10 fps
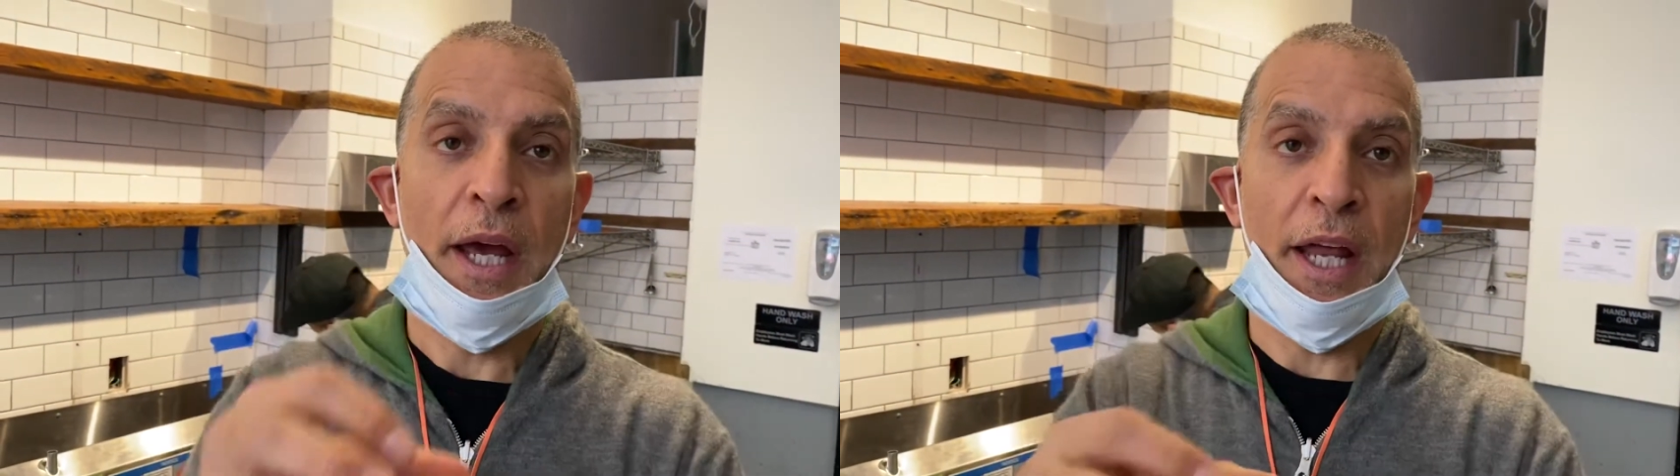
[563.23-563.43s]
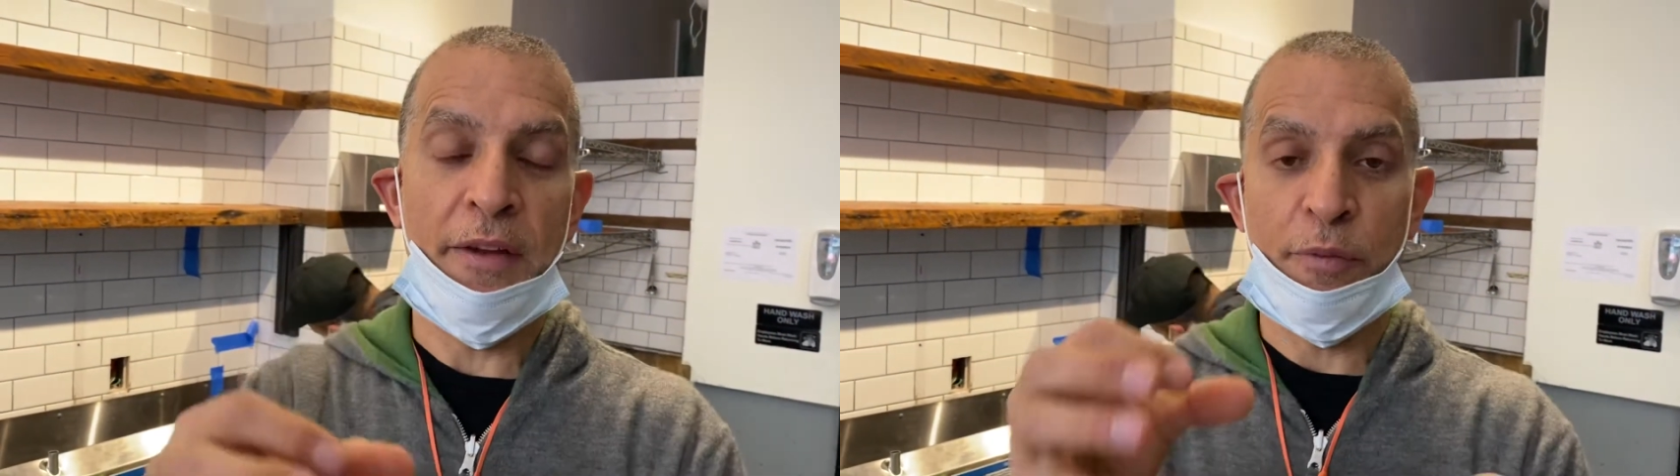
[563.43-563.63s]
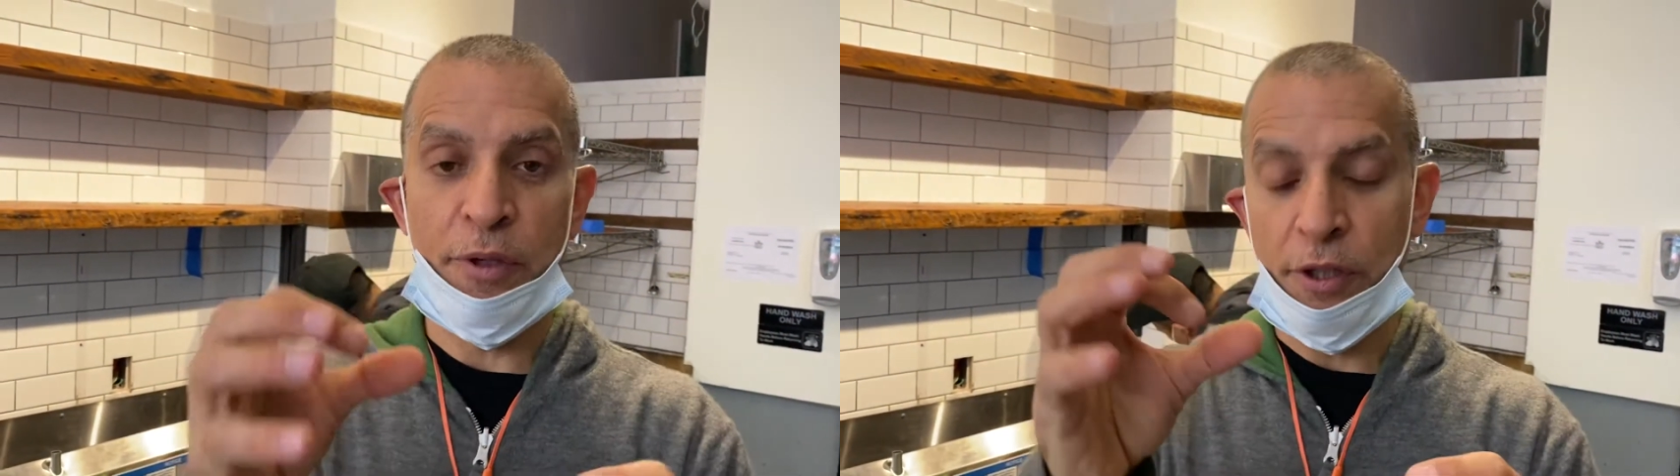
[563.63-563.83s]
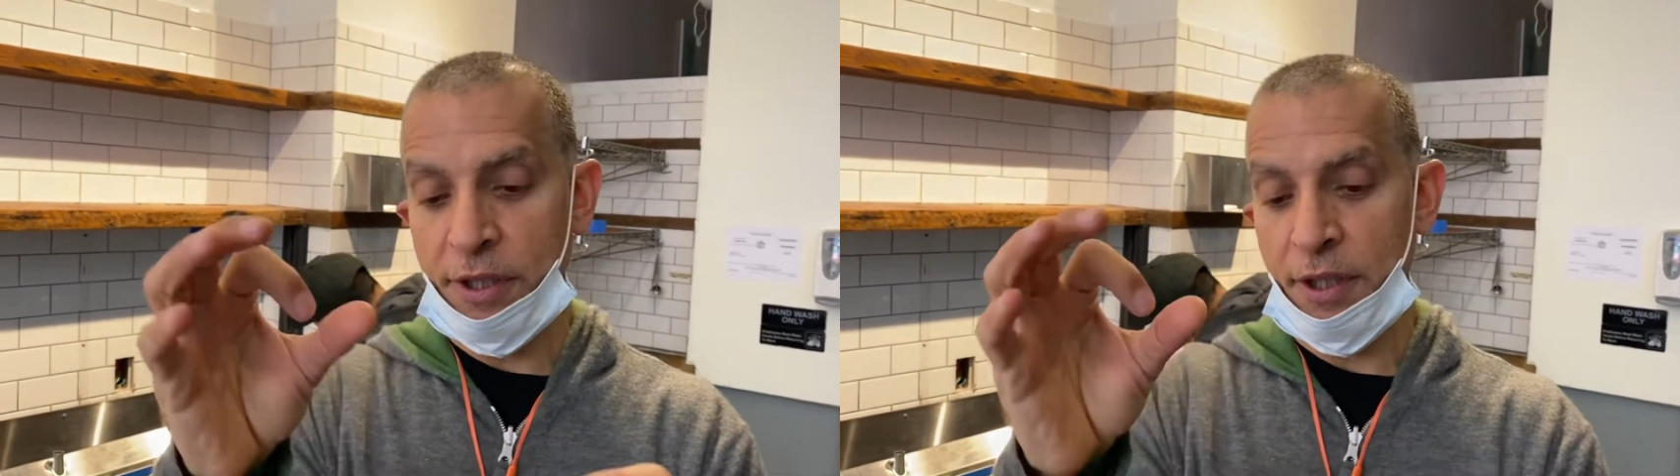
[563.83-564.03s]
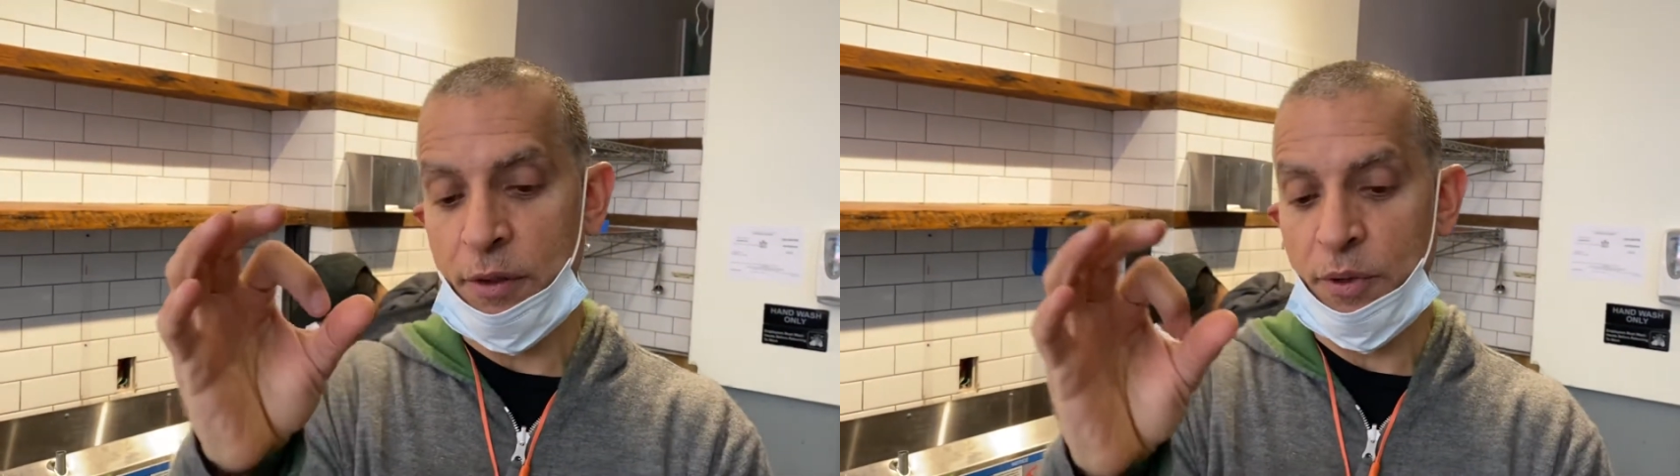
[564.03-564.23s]
And if we looked
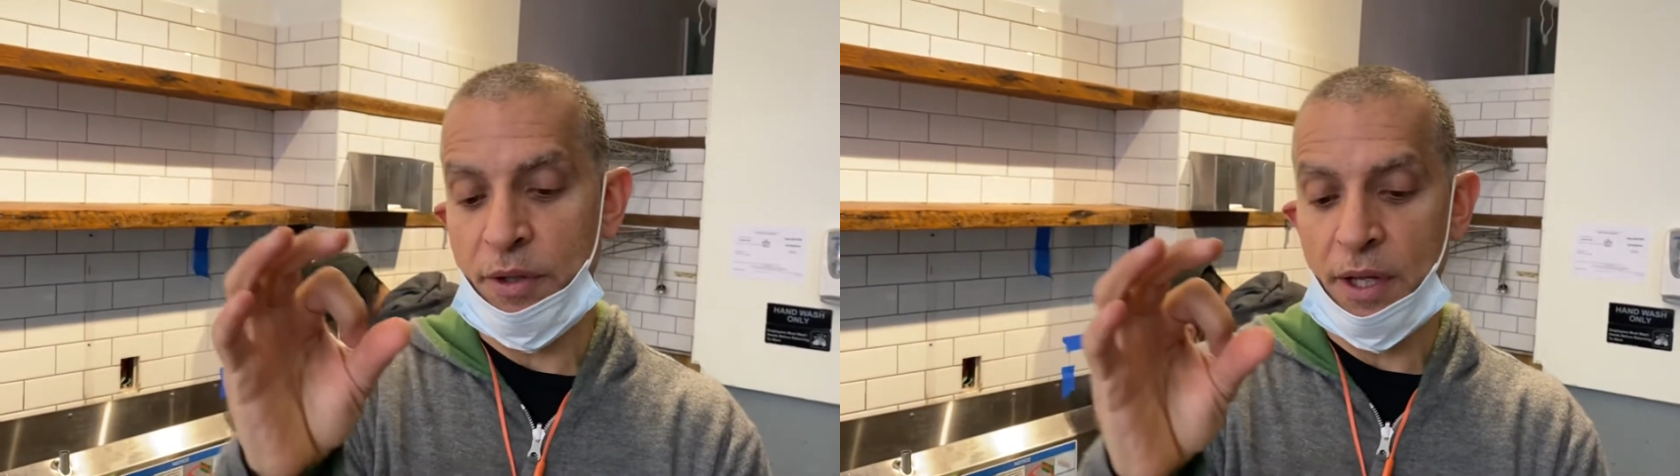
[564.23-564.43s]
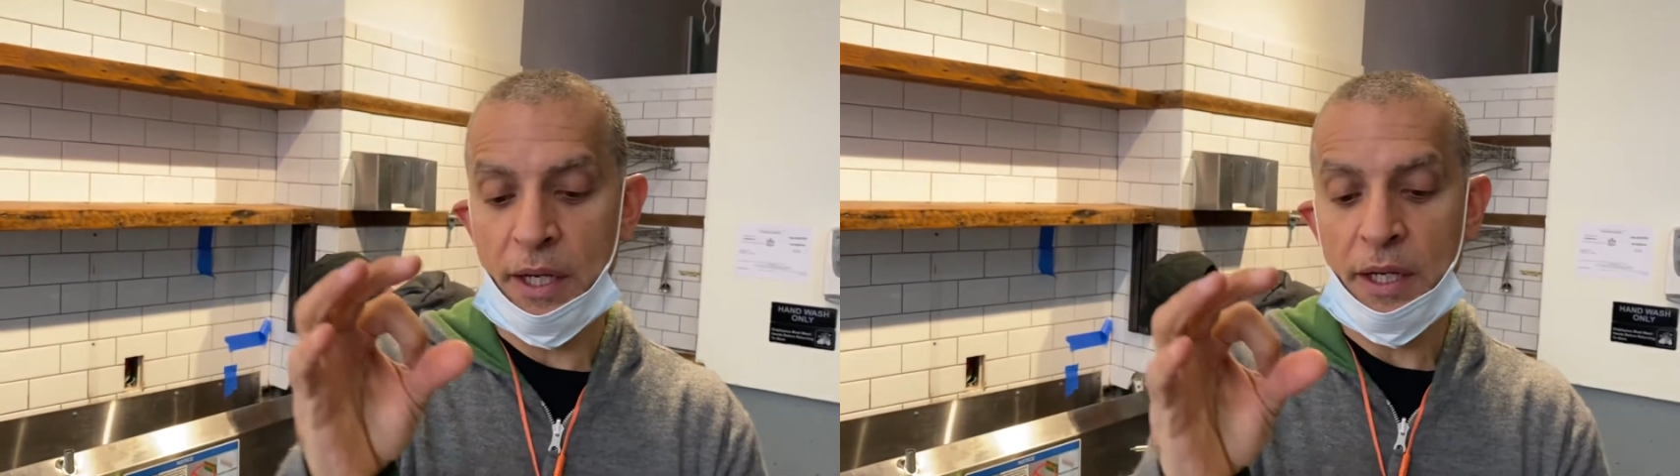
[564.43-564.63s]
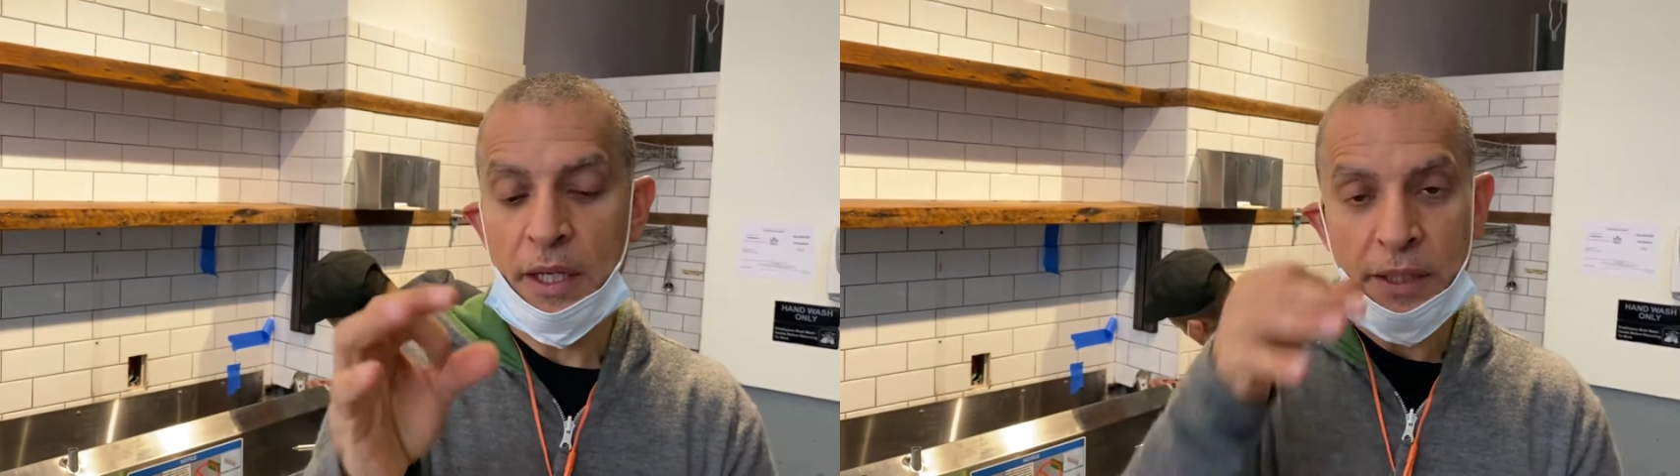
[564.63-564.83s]
at it with a